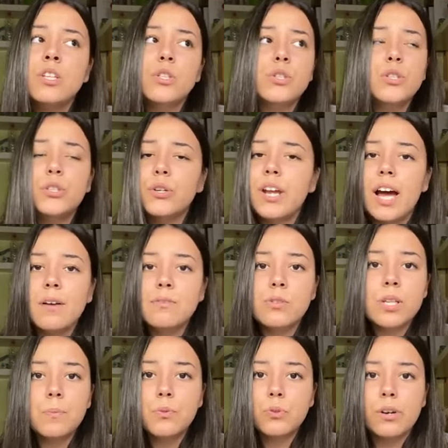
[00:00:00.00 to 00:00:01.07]
You do not have
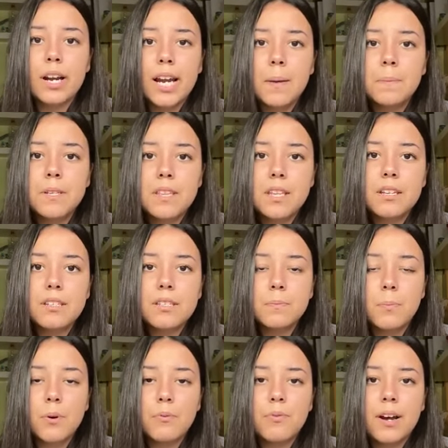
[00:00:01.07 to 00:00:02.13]
to subscribe to
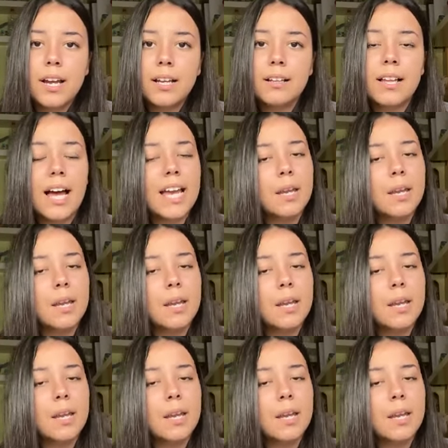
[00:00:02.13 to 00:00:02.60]
this profile.